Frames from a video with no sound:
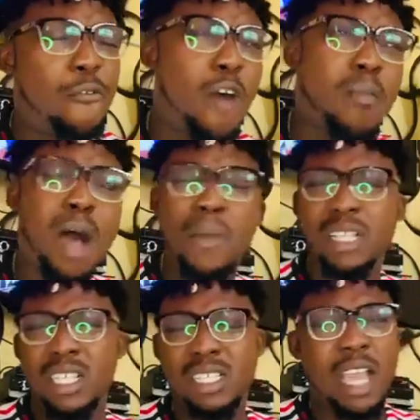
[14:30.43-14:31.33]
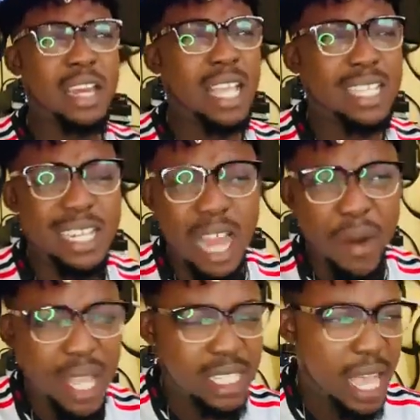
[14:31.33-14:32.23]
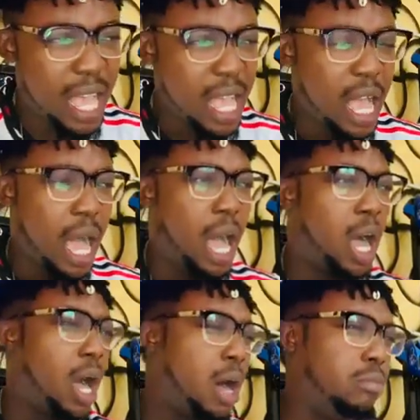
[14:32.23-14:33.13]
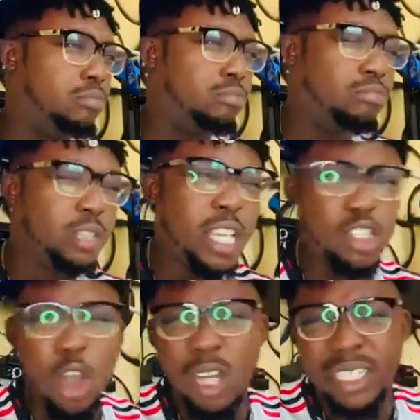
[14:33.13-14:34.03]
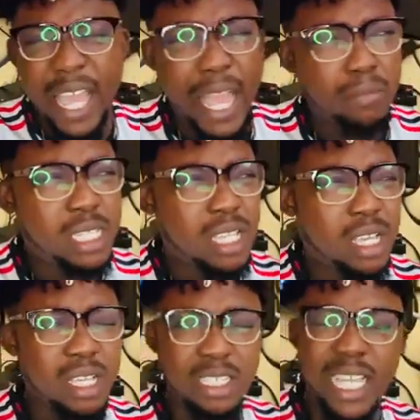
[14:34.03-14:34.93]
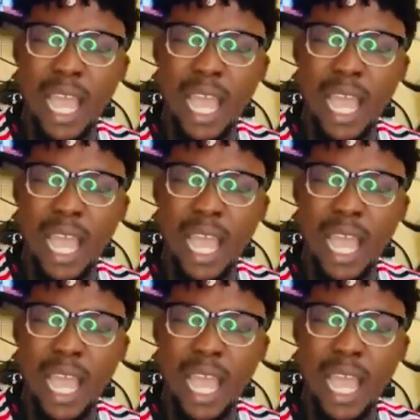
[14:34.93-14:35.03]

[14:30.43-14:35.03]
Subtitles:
Now, former Manchester United director, he's called James